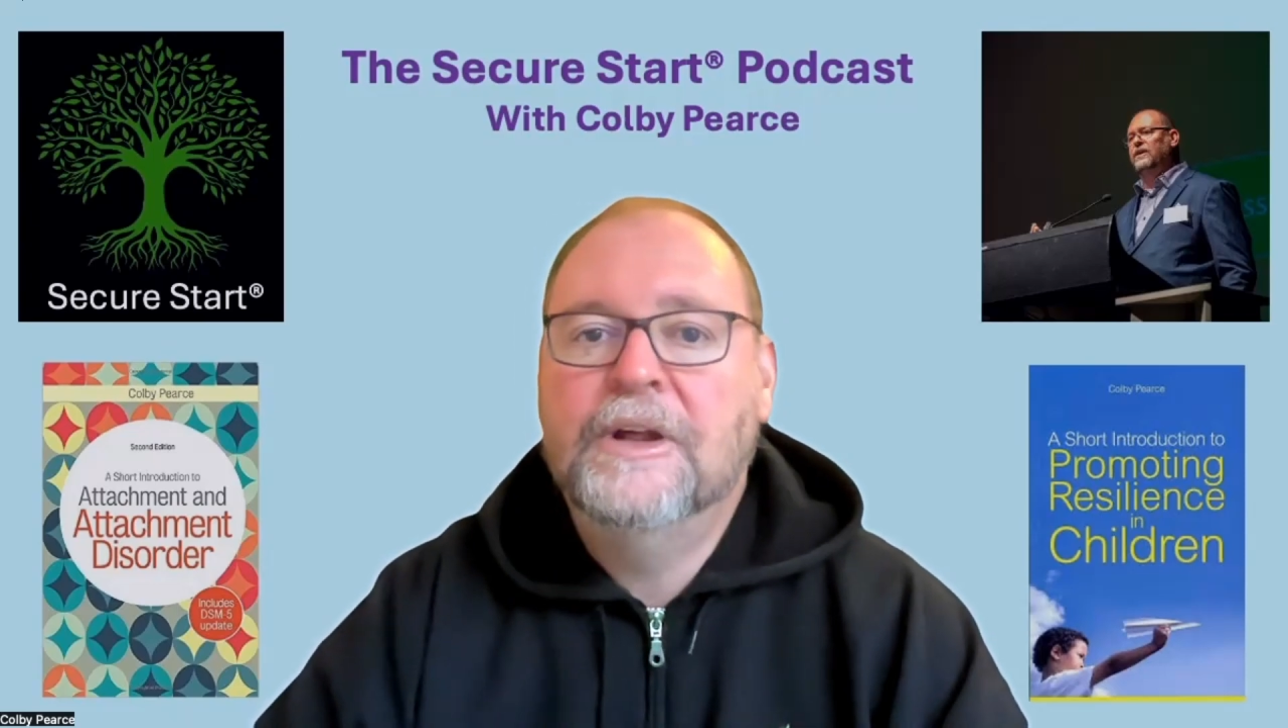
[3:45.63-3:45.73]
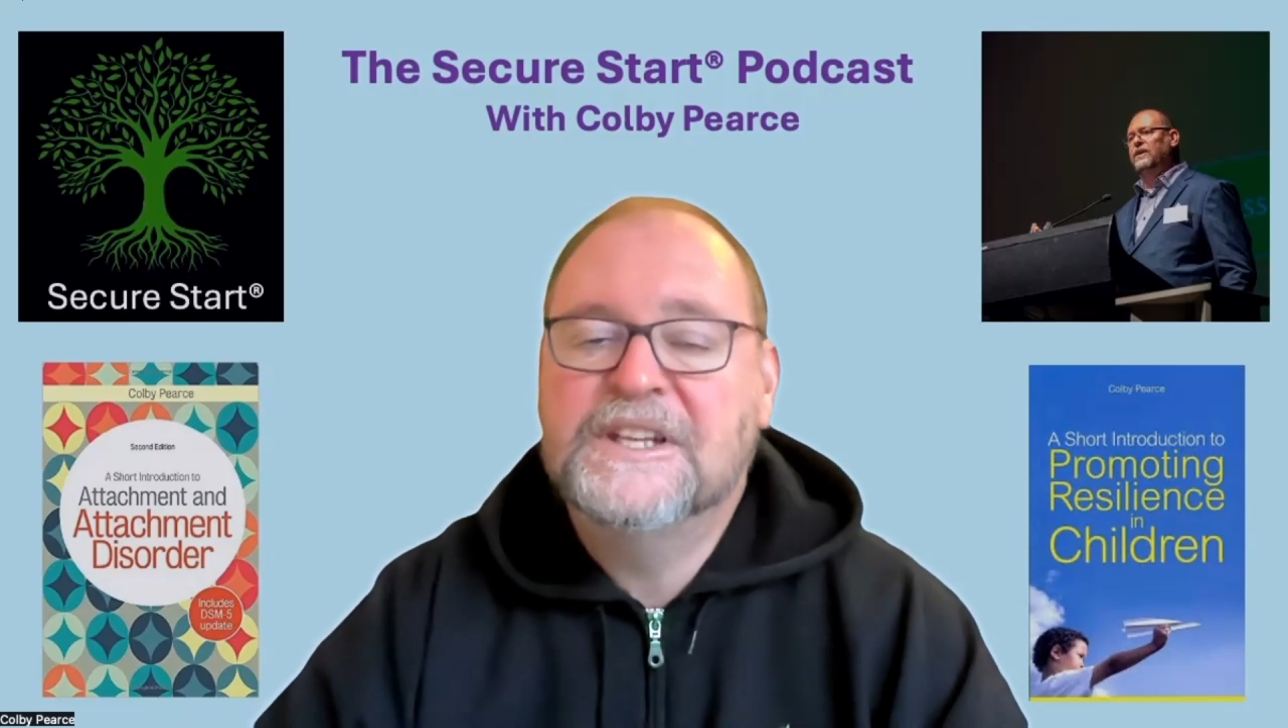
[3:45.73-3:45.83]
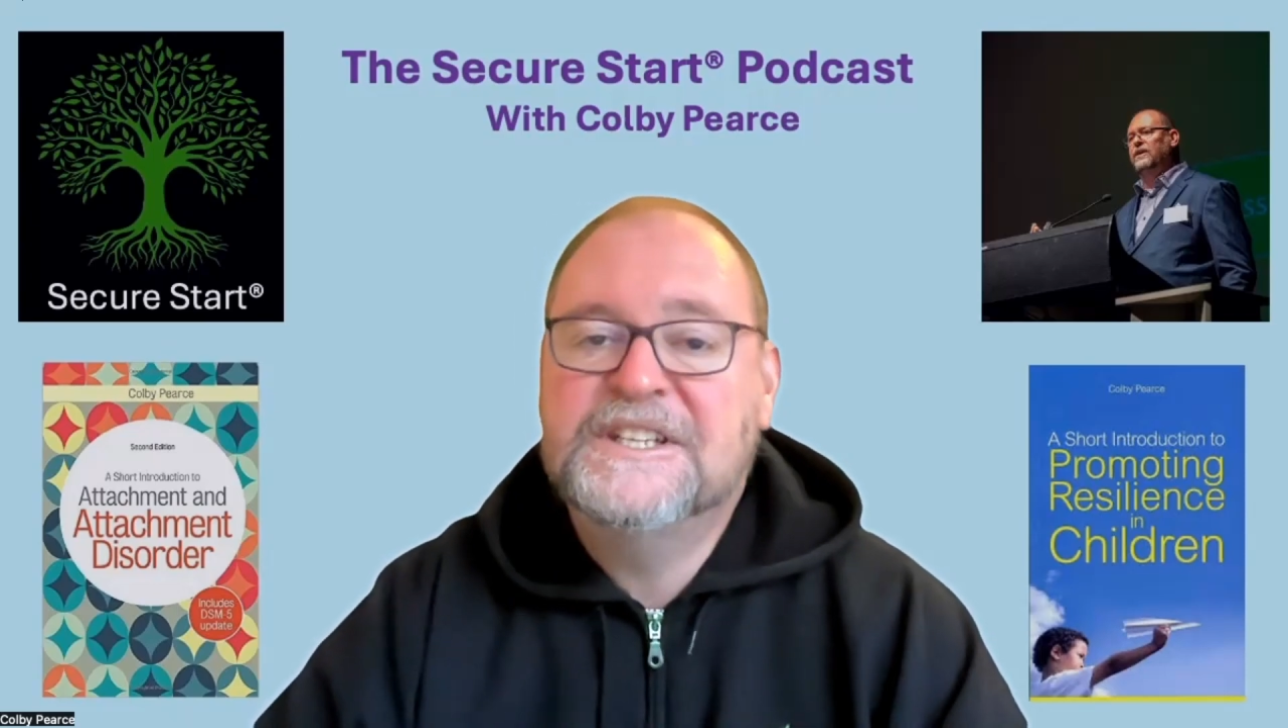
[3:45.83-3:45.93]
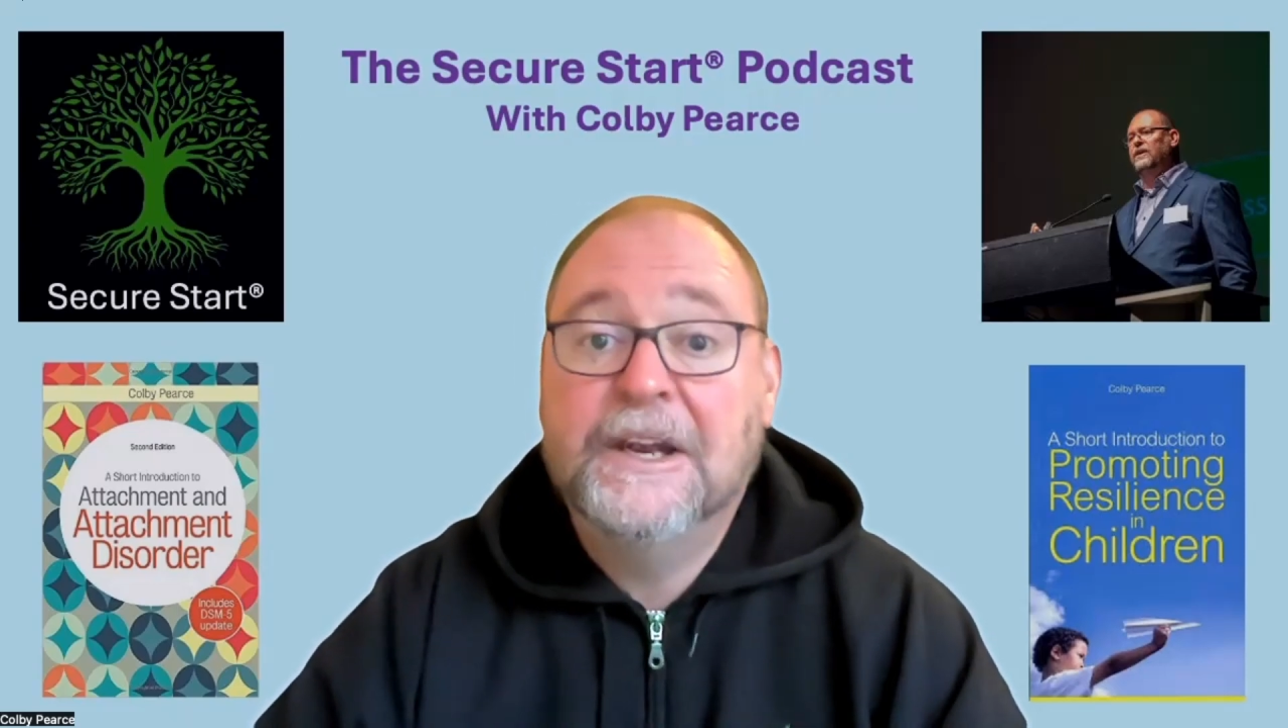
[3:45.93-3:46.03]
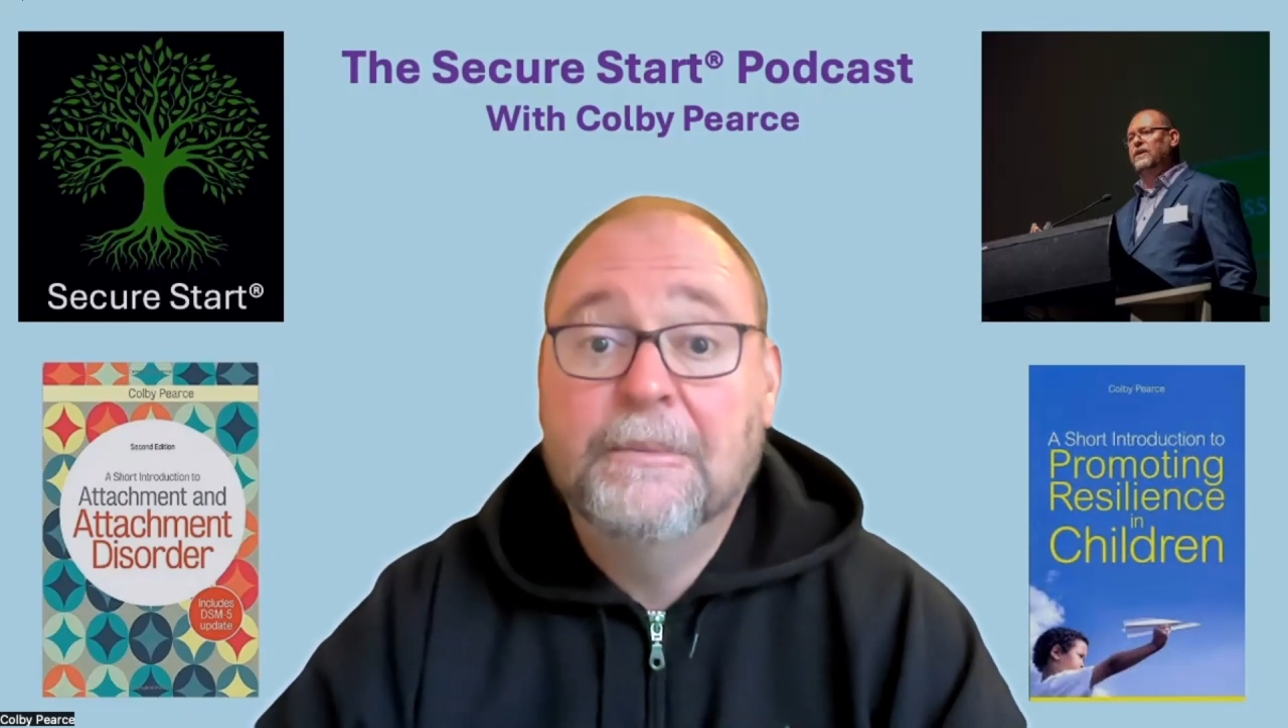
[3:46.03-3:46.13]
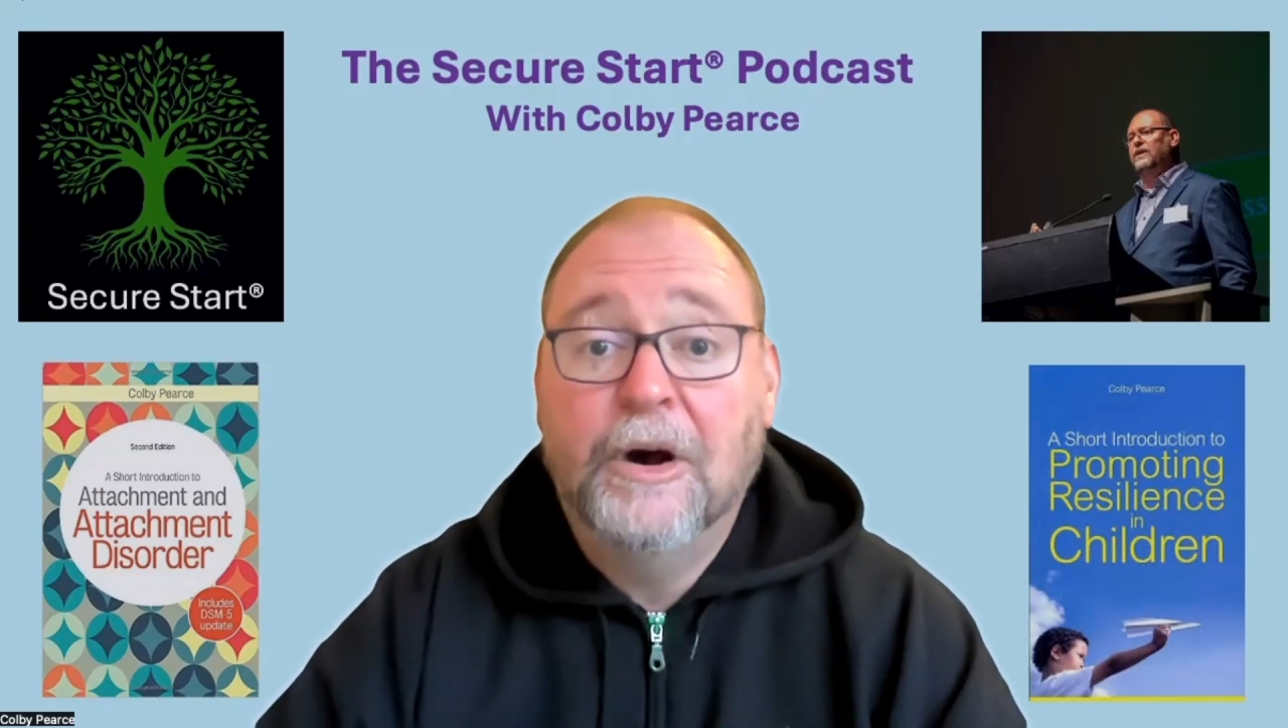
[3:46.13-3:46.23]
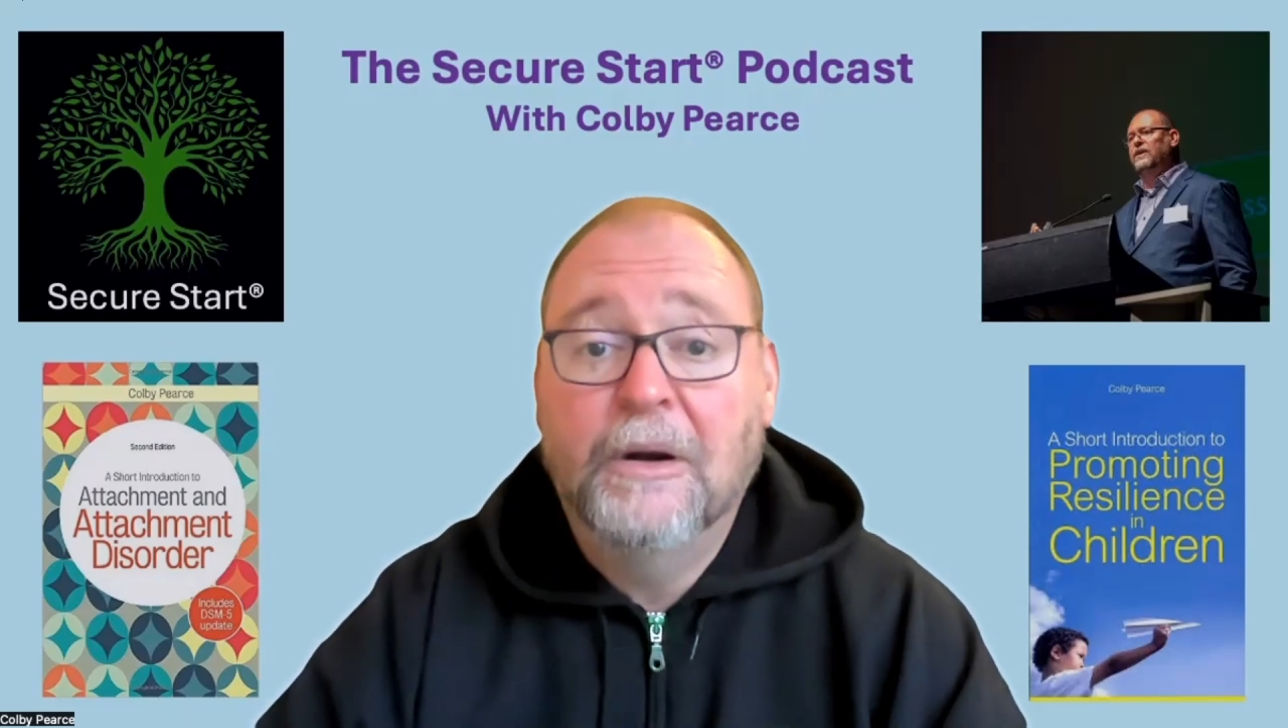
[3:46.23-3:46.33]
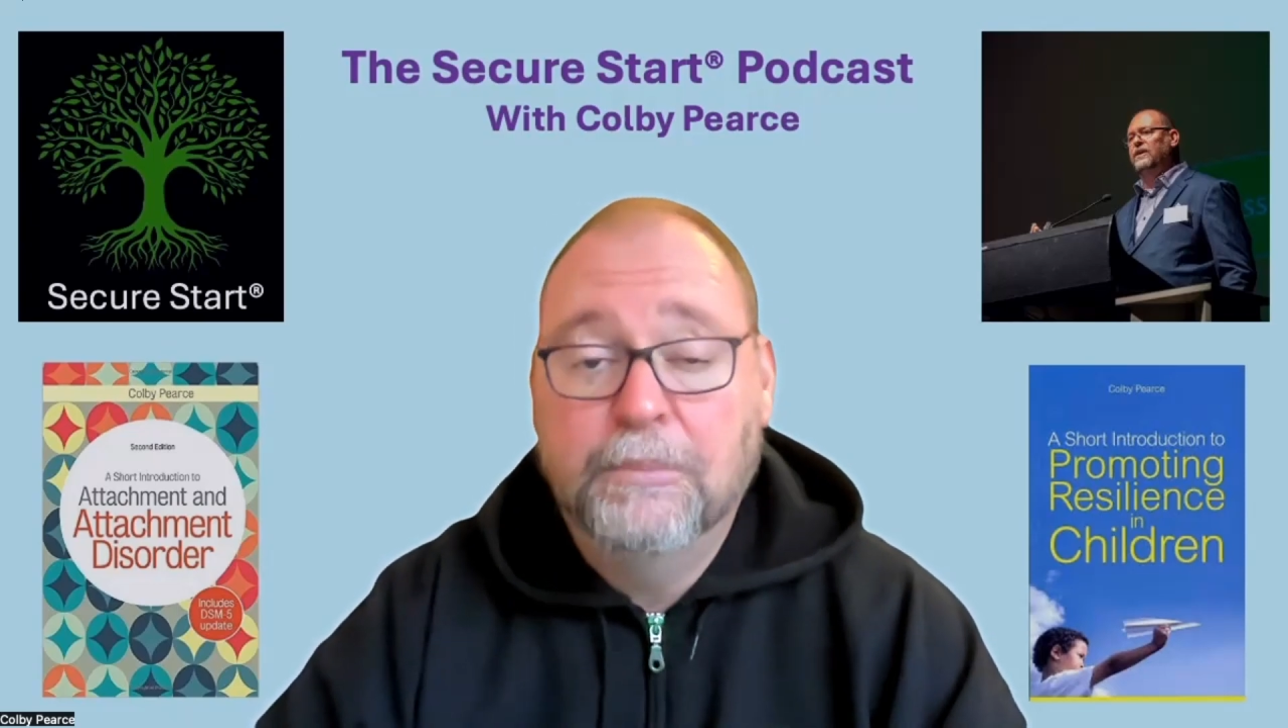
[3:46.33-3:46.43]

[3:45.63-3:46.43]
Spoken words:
consider my